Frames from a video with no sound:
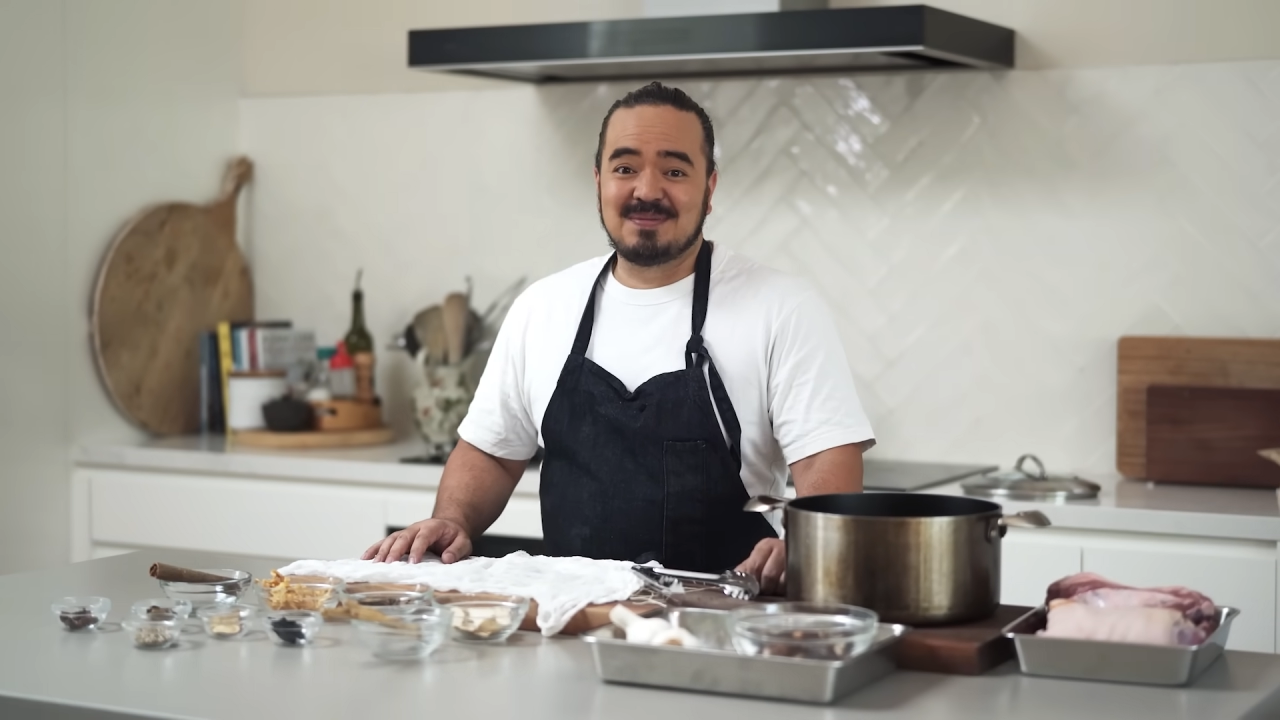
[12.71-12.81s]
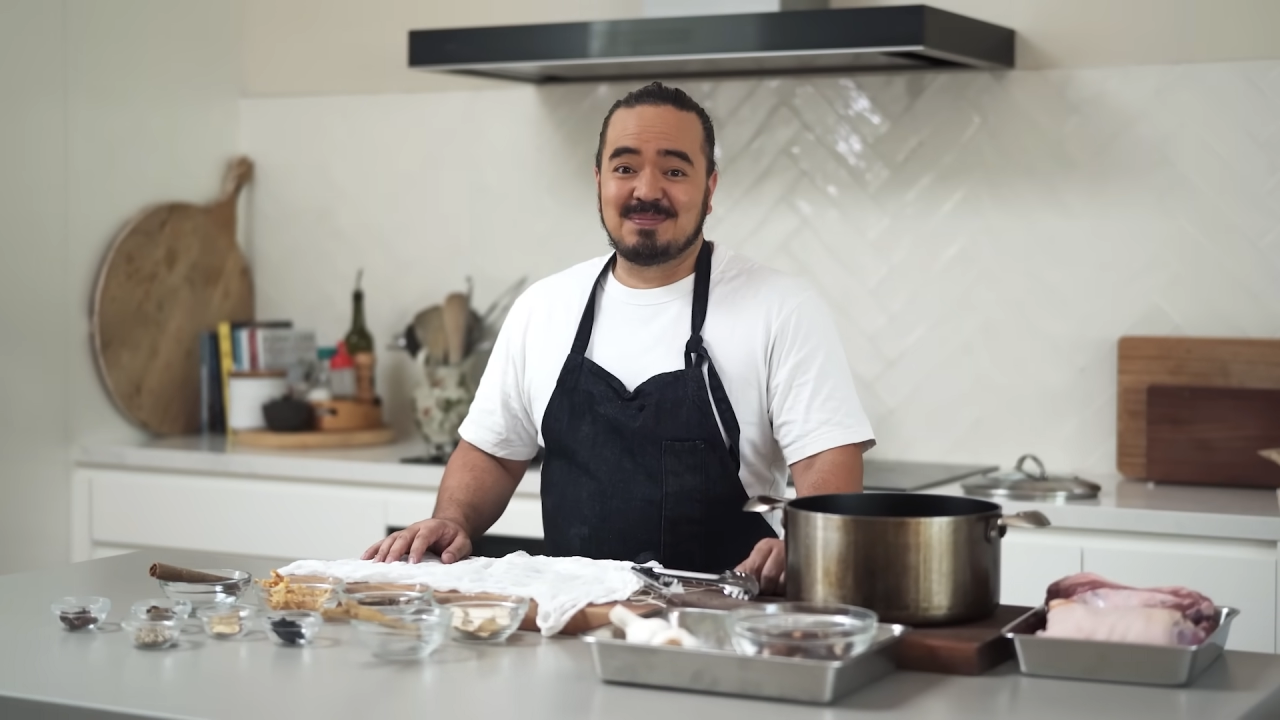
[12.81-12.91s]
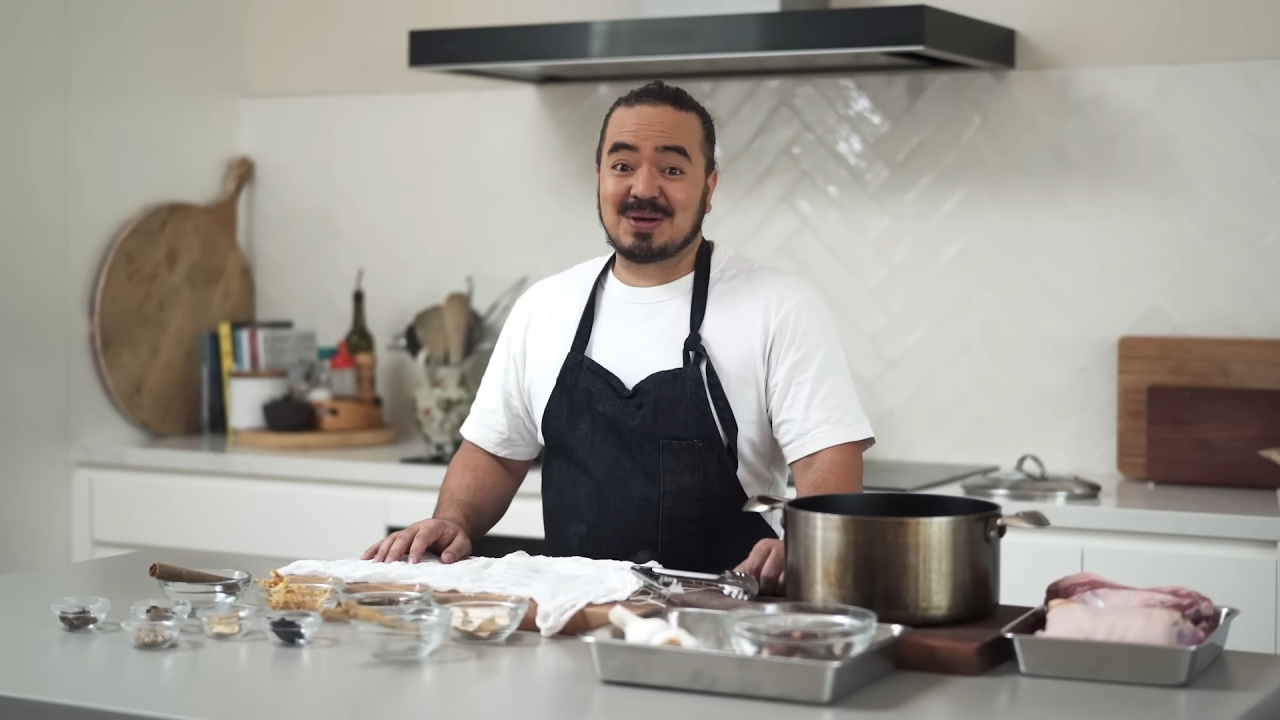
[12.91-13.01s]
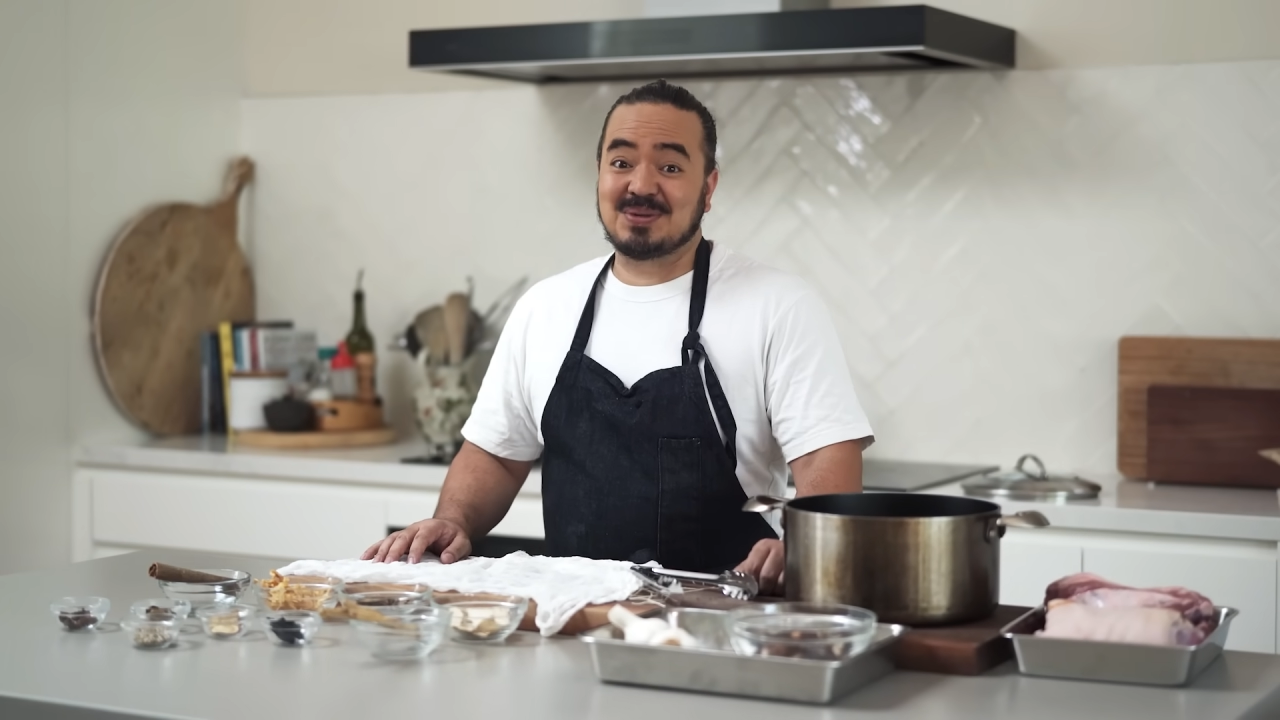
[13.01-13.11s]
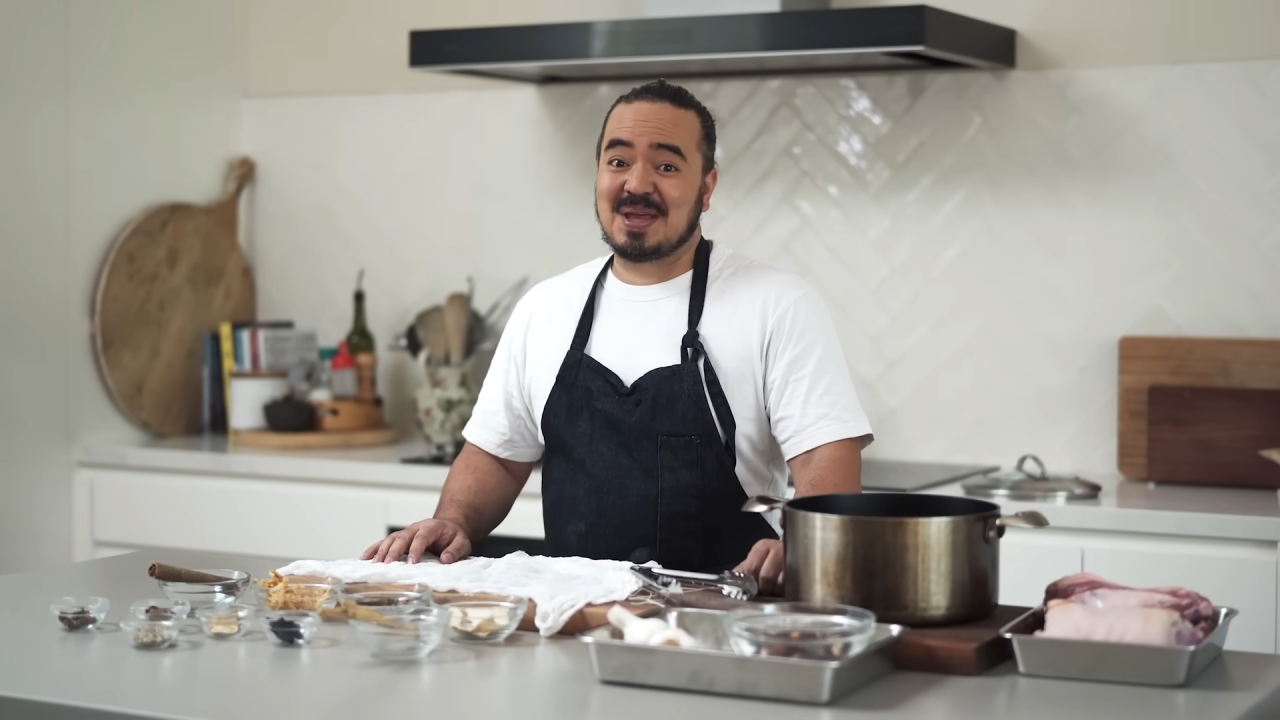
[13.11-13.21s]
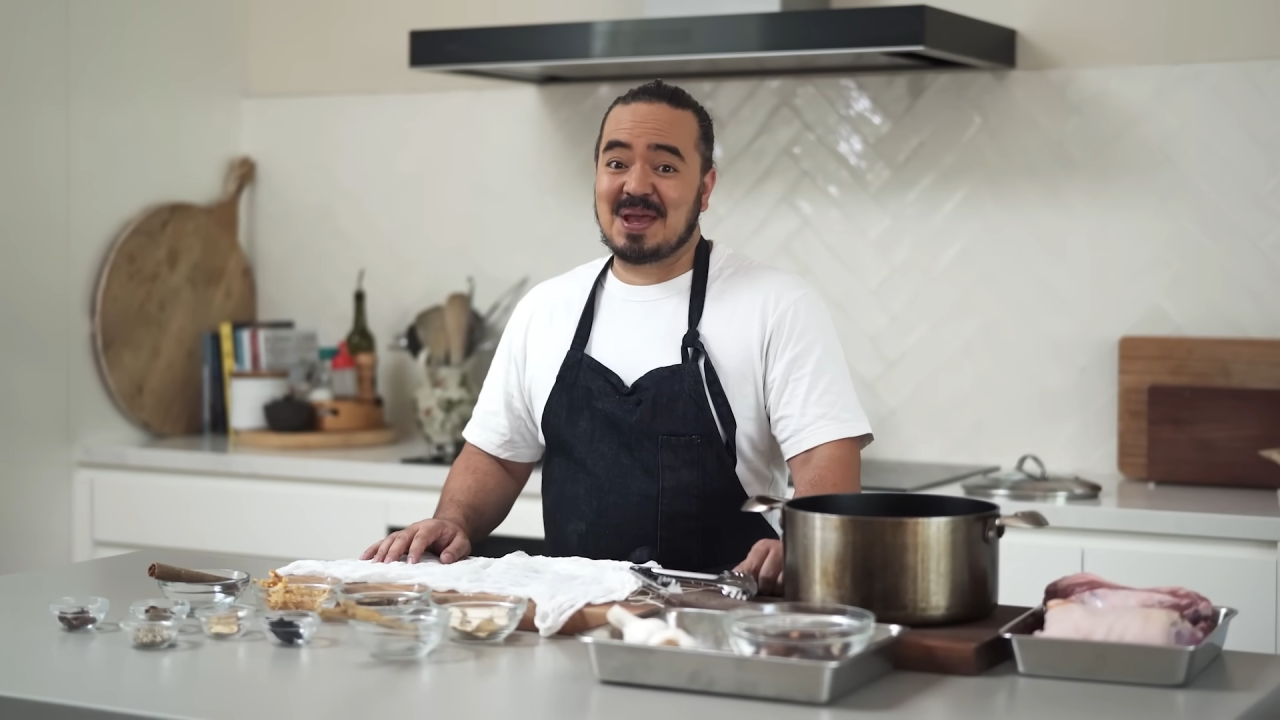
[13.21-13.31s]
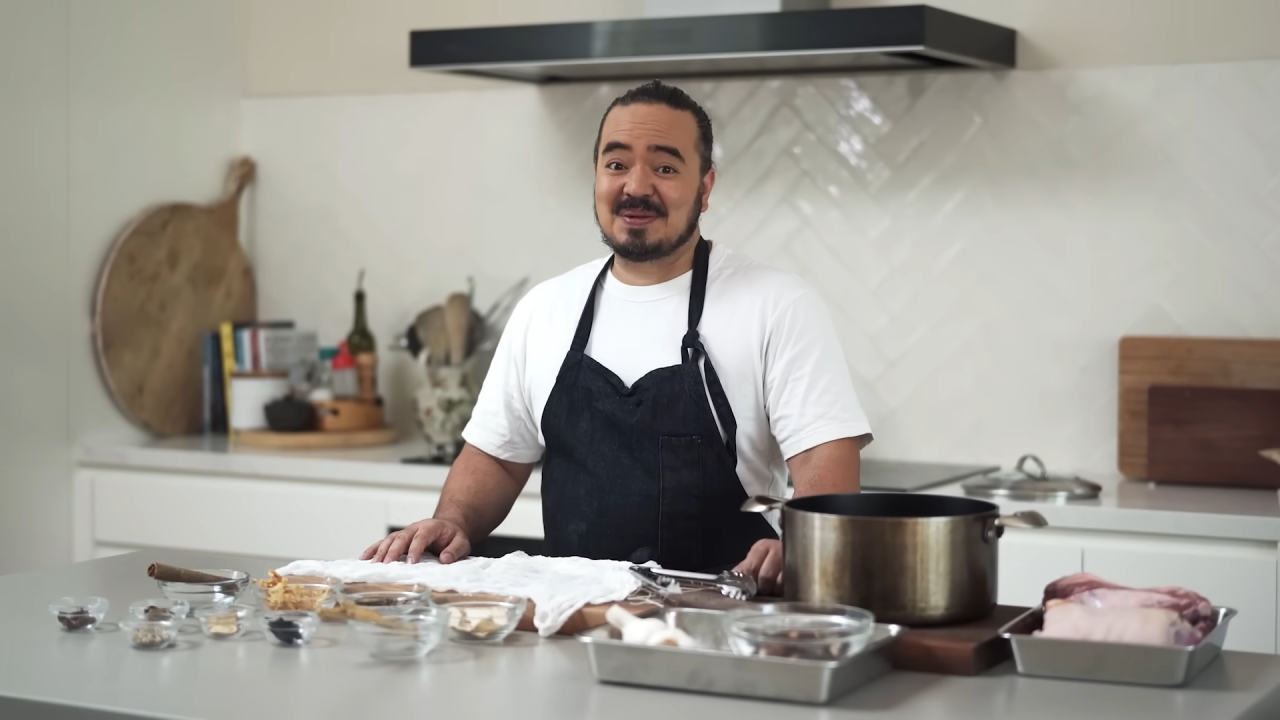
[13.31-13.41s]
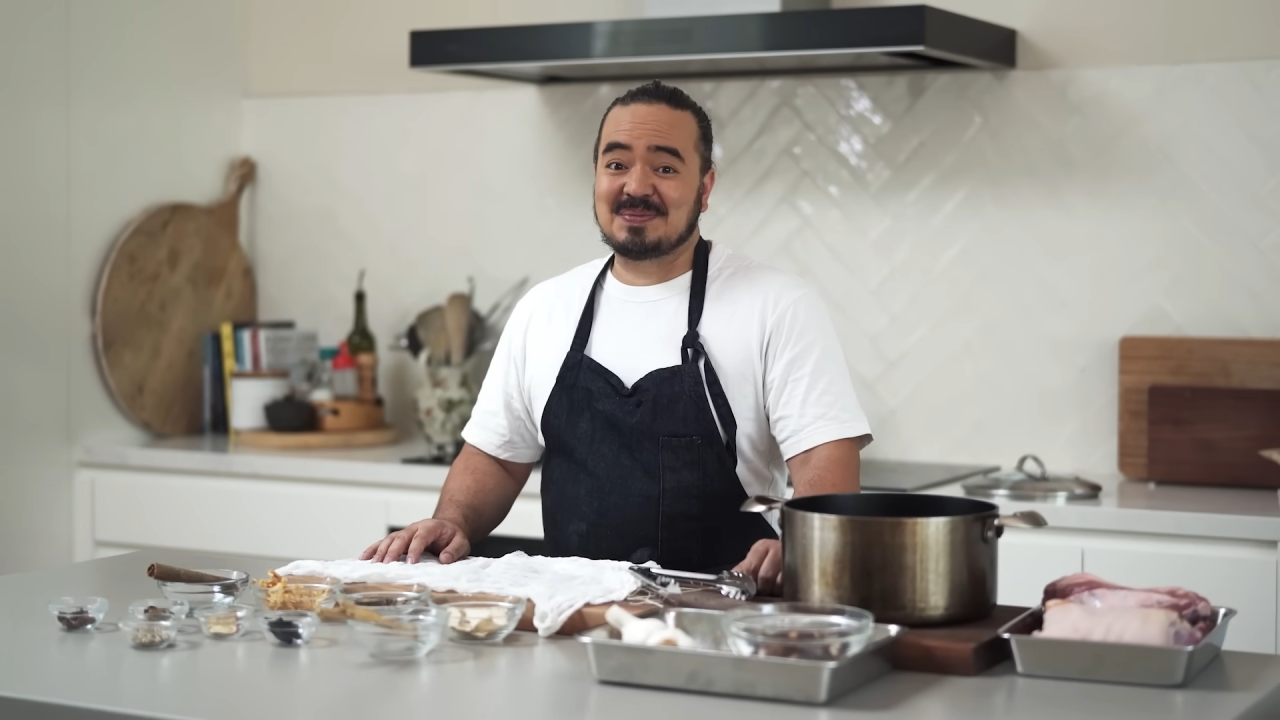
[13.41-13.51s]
Bak Kut Teh.